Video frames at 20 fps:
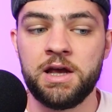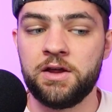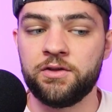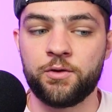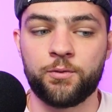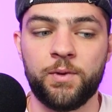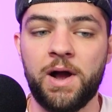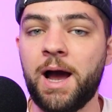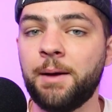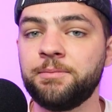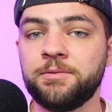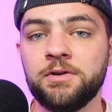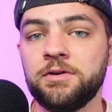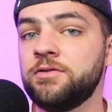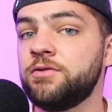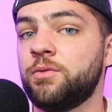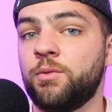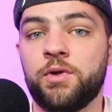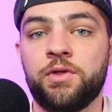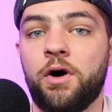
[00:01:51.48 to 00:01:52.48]
The
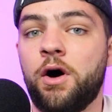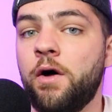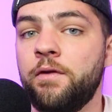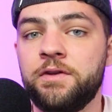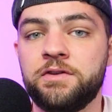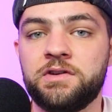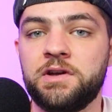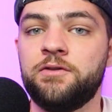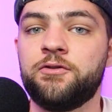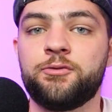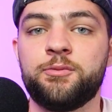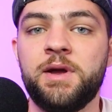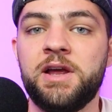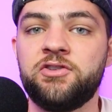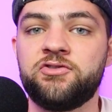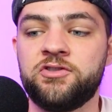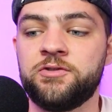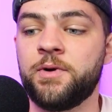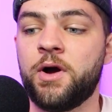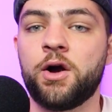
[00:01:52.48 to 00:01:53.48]
Raptors, with all this
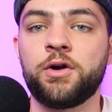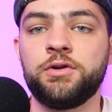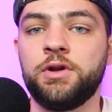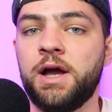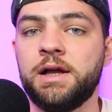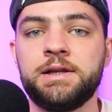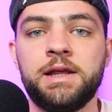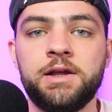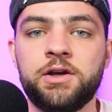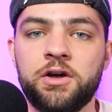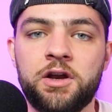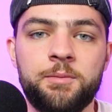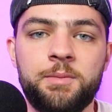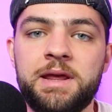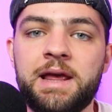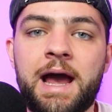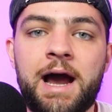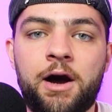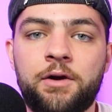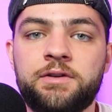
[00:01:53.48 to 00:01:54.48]
information, are likely going to
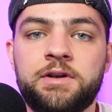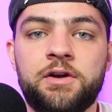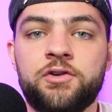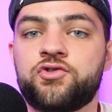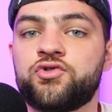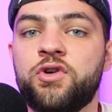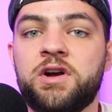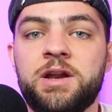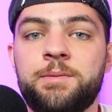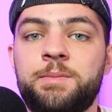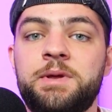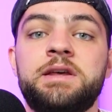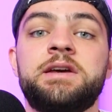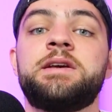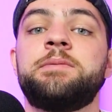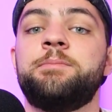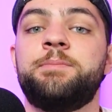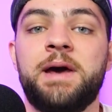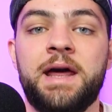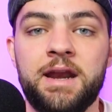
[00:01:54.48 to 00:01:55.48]
be out there trying to be a
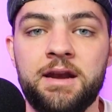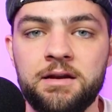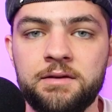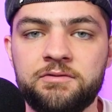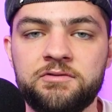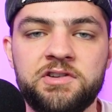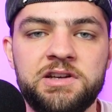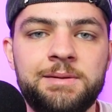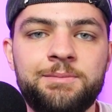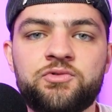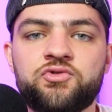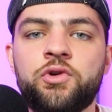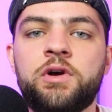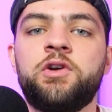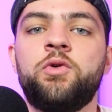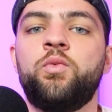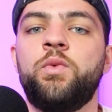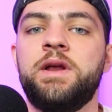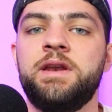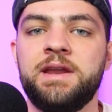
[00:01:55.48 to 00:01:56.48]
competitive team, trying
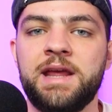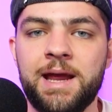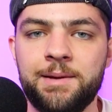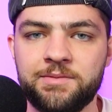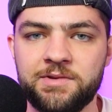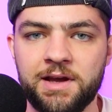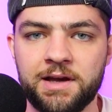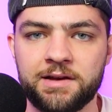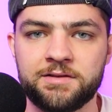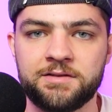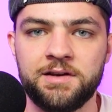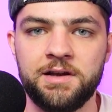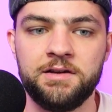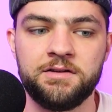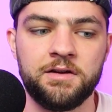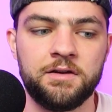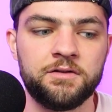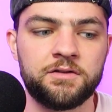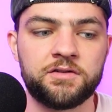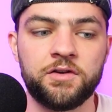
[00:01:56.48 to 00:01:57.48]
to win games next
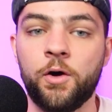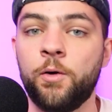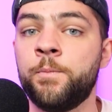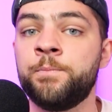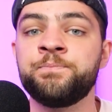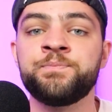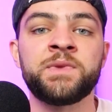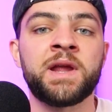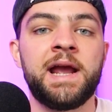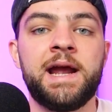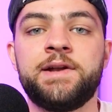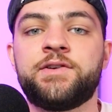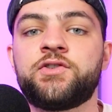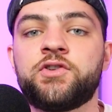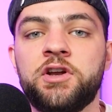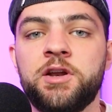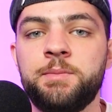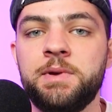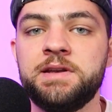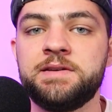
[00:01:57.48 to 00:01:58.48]
season. So it's
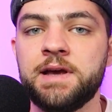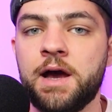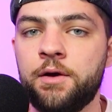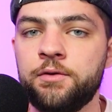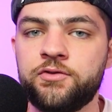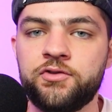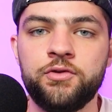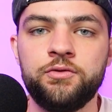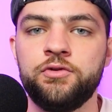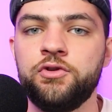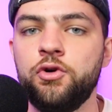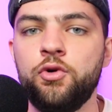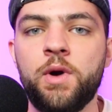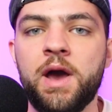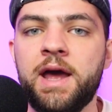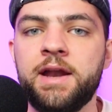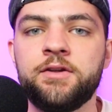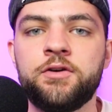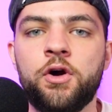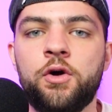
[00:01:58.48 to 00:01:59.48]
going to be down to new
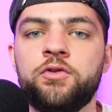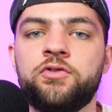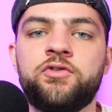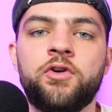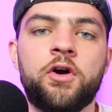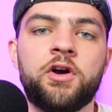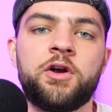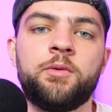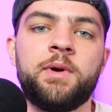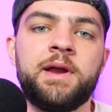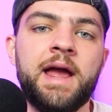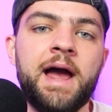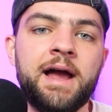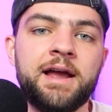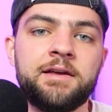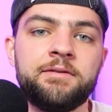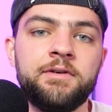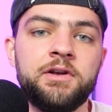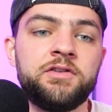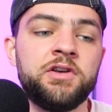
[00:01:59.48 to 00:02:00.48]
head coach Darko
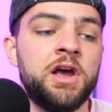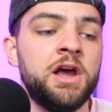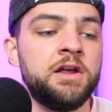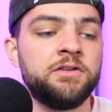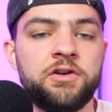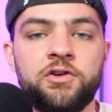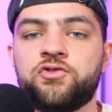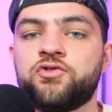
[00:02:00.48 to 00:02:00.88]
Rajakovic to